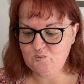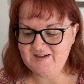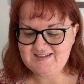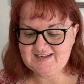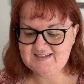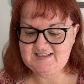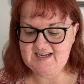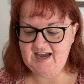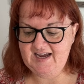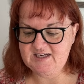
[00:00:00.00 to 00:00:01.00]

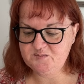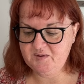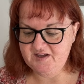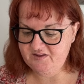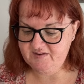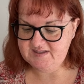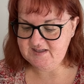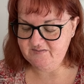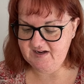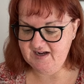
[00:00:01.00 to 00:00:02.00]
168 by
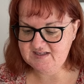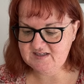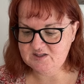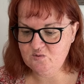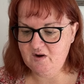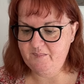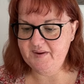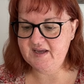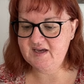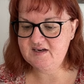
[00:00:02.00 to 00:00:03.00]
378, so it's quite a
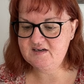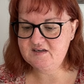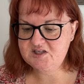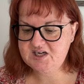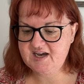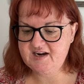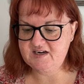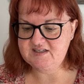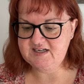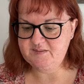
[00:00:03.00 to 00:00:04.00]
big in. Charted
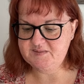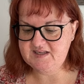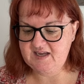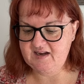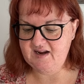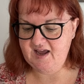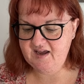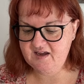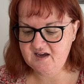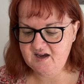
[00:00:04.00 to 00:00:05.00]
in DMC and
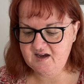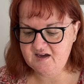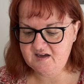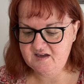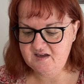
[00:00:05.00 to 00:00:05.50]
Anchor.